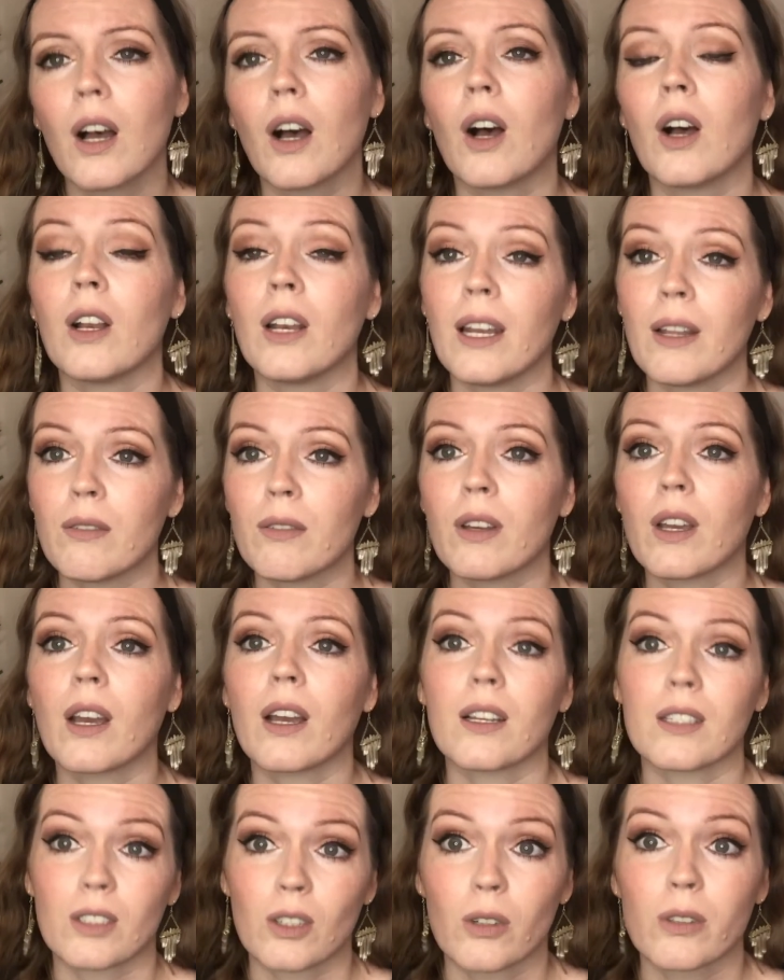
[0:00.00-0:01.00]
Olivia
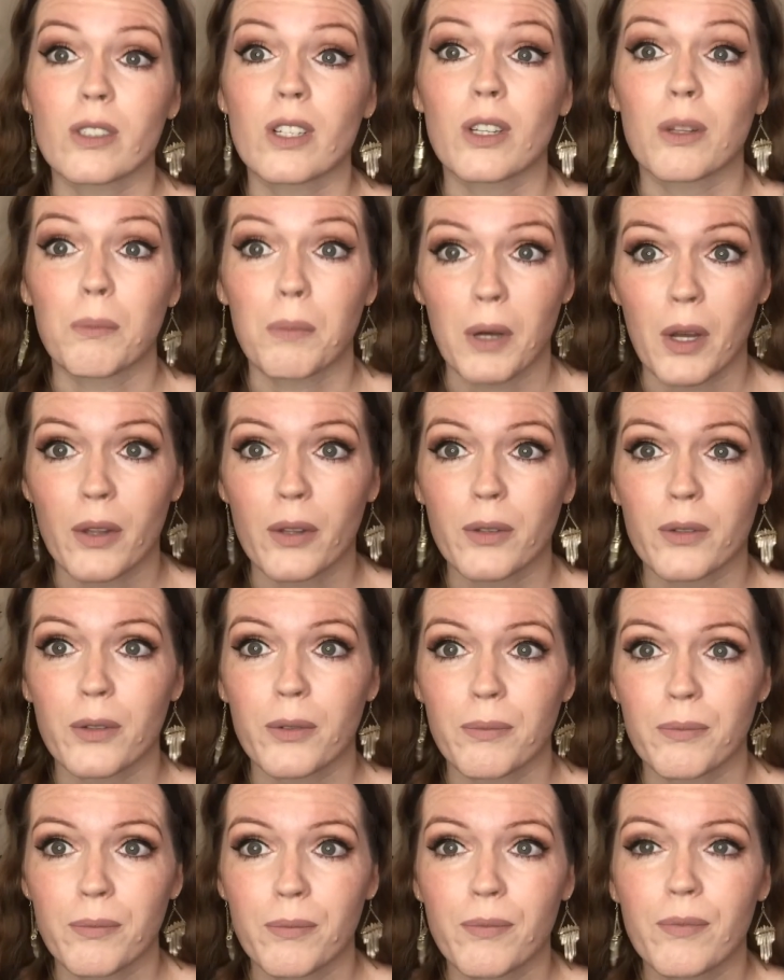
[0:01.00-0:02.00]
has gone to the
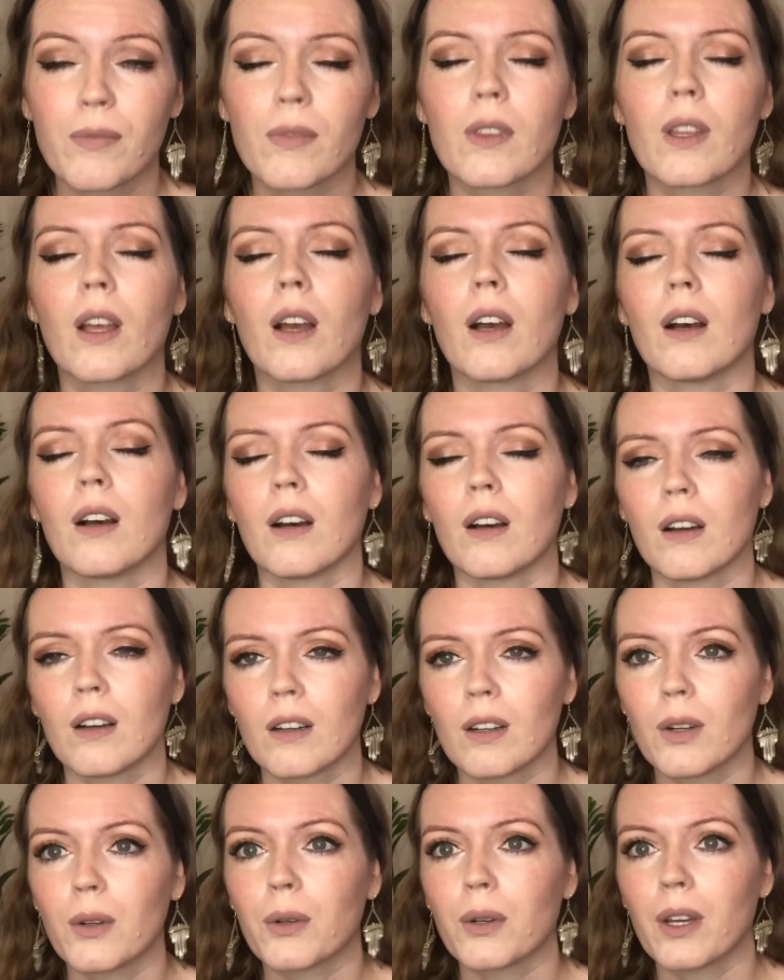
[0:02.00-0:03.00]
bathroom.
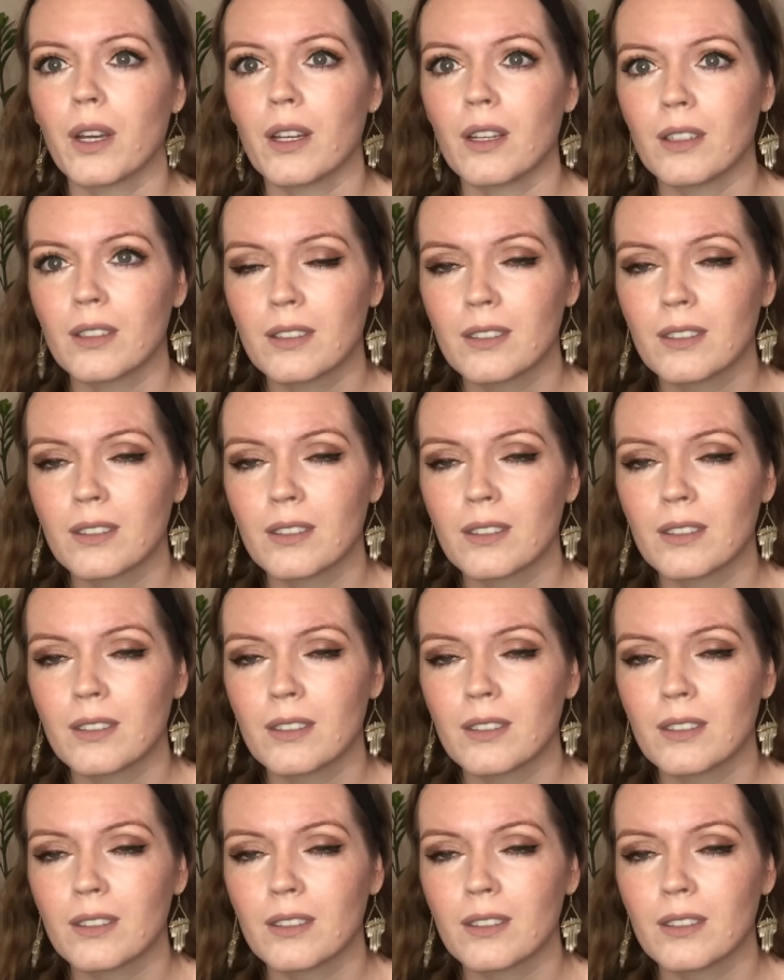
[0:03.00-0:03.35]
Okay.